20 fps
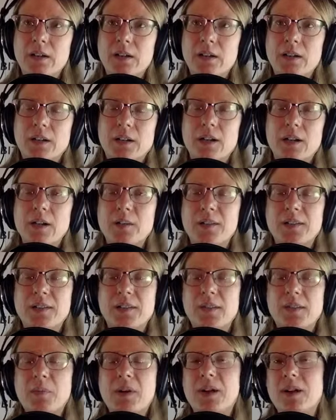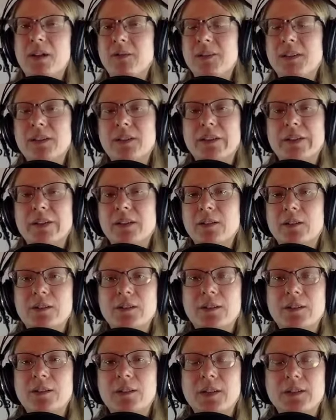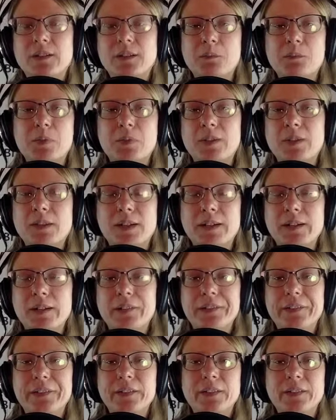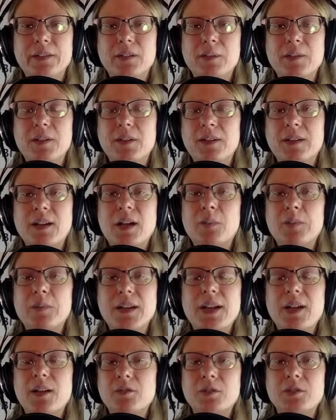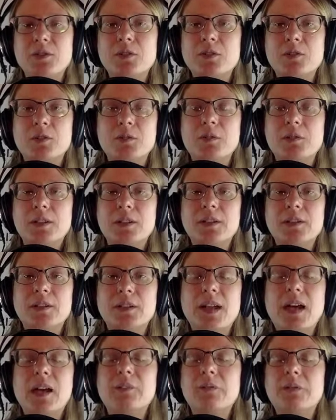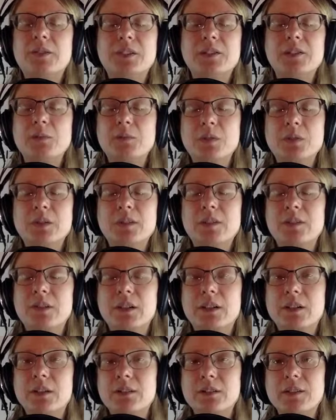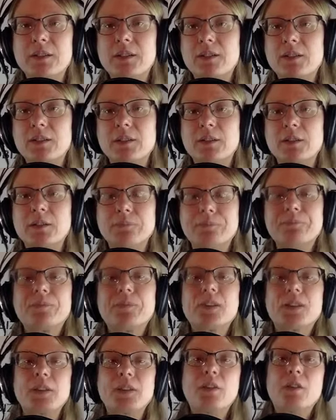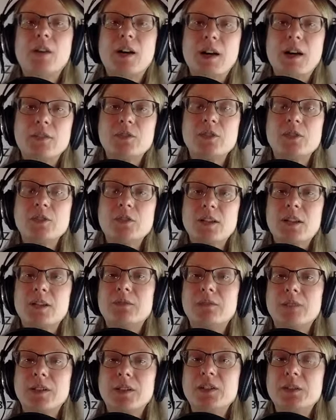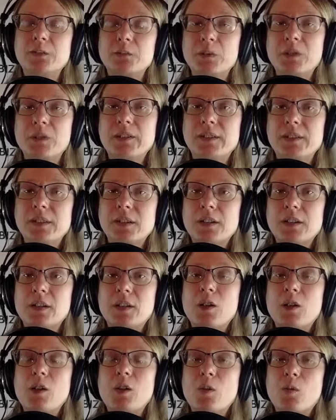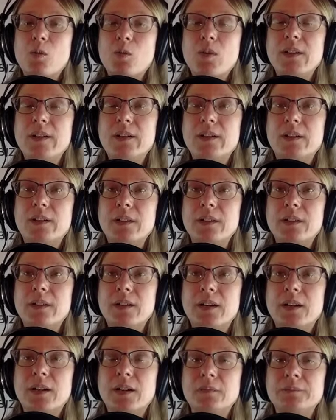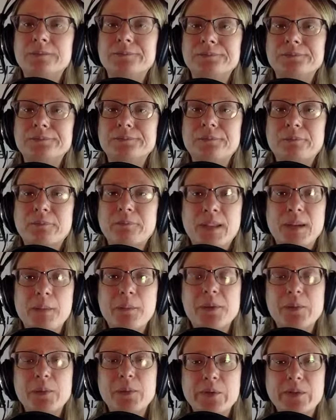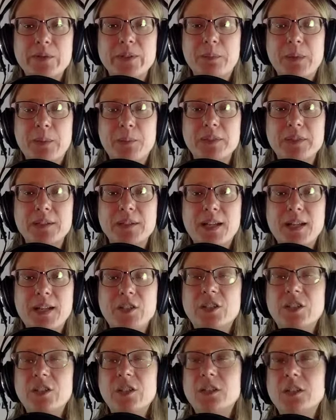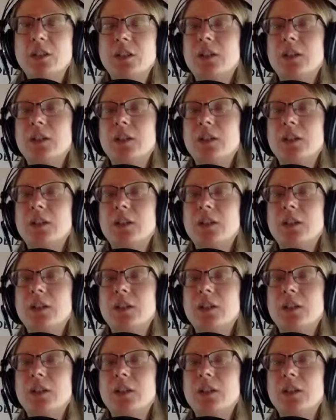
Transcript: And part of it is like, just look at the book titles out there. I mean, look at how many how-to nonfiction books there are out there. So, how-to nonfiction books will get people's attention.